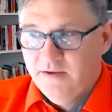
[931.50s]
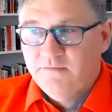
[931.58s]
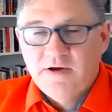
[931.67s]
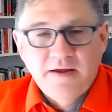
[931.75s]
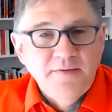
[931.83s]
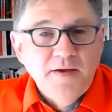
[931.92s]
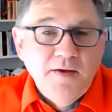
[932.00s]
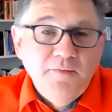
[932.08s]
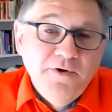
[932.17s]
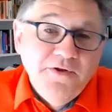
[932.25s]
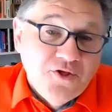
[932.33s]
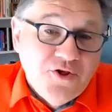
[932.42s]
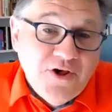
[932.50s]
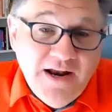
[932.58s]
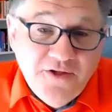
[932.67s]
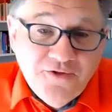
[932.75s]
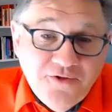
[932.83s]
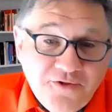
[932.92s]
Right. I mean, one of the
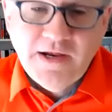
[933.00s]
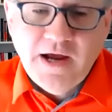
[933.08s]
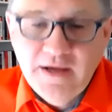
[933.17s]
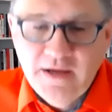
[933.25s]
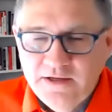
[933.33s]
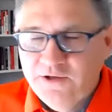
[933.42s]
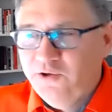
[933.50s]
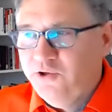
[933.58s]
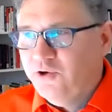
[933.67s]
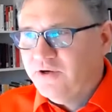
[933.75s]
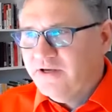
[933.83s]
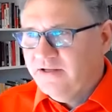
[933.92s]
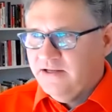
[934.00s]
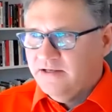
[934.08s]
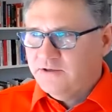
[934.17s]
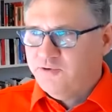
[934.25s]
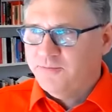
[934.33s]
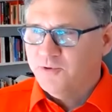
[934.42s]
challenges you look
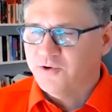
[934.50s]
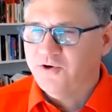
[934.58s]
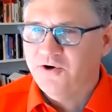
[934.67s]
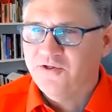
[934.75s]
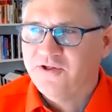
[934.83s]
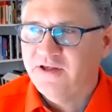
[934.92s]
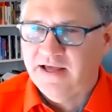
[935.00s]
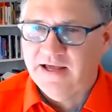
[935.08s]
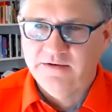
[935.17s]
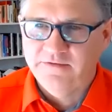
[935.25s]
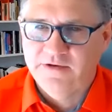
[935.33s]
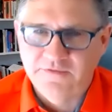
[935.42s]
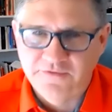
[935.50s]
in cryptocurrency land,